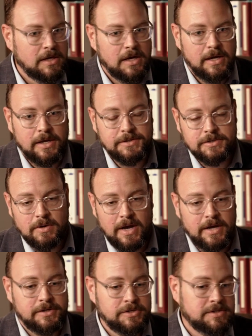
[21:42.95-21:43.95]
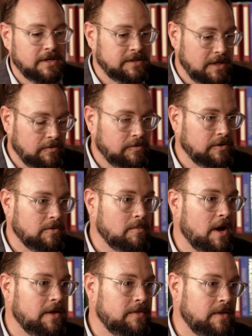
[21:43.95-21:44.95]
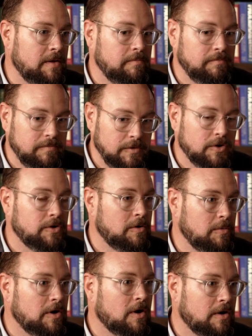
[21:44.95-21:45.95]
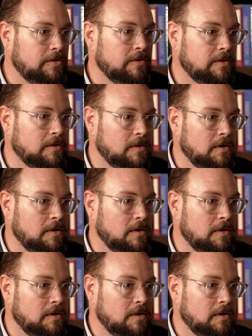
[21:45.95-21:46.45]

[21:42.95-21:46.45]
Uh, and so I just like to helpfully remind them, you're no MacArthur.